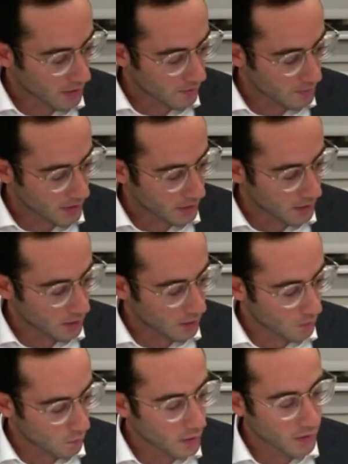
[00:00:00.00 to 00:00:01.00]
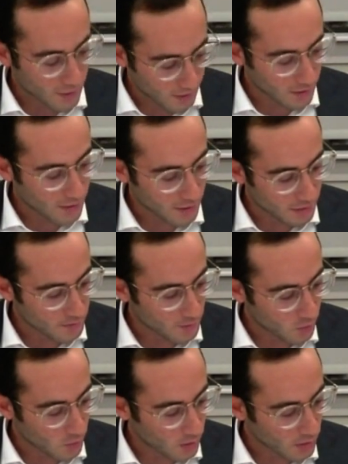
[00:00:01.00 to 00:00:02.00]
everybody, welcome
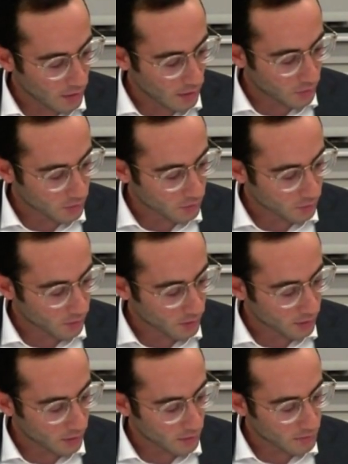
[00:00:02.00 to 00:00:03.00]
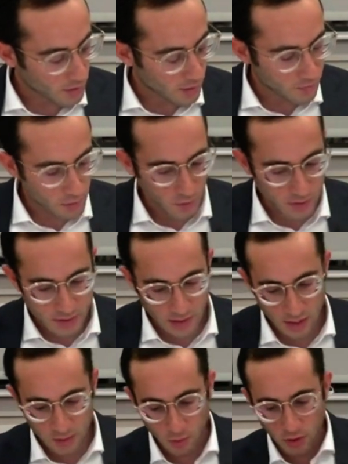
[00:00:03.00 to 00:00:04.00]
all our Torah Anytime viewers.
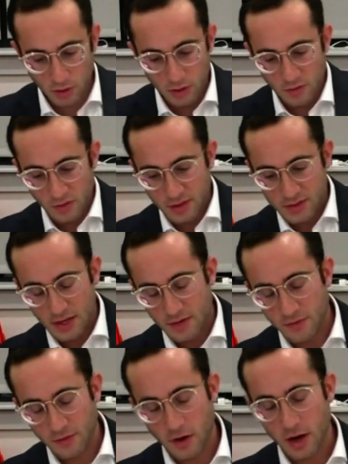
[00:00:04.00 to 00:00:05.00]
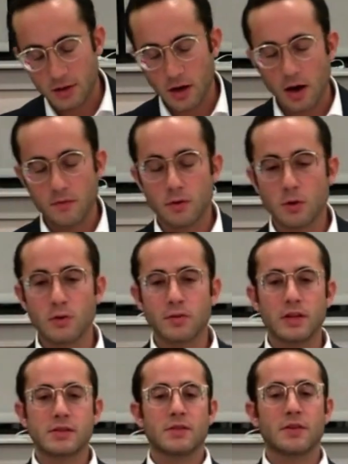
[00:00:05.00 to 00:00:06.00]
Tonight we're learning for the safe find of
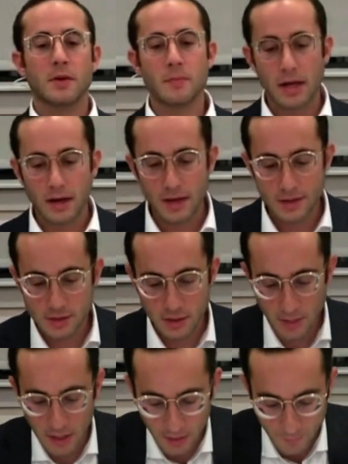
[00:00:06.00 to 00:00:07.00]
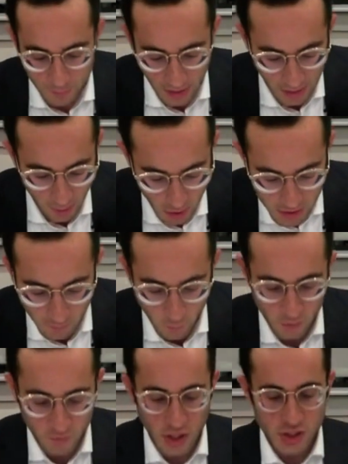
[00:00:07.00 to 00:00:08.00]
Reuven Tzvi ben Esther Bela, and also
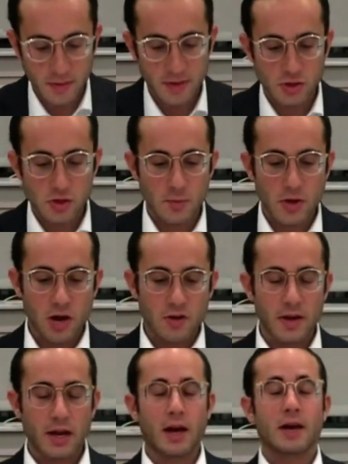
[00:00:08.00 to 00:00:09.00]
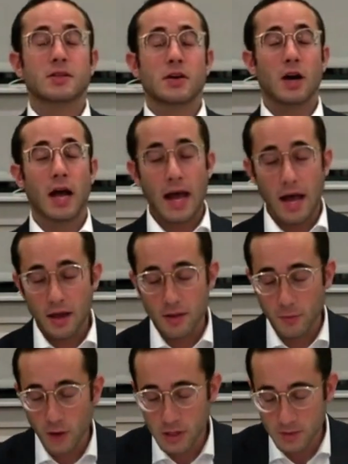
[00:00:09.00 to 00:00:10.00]
for Wafah Shlemat Shlomo Yaakov ben Chaya Sarah, and
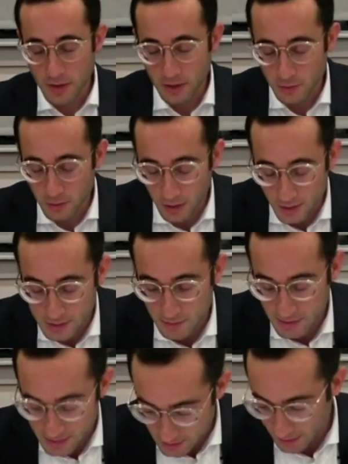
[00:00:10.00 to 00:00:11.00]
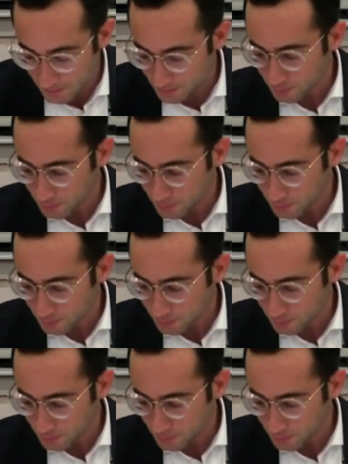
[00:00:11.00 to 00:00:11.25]
the Wafah Shlemat to Yechezkel ben Tzila.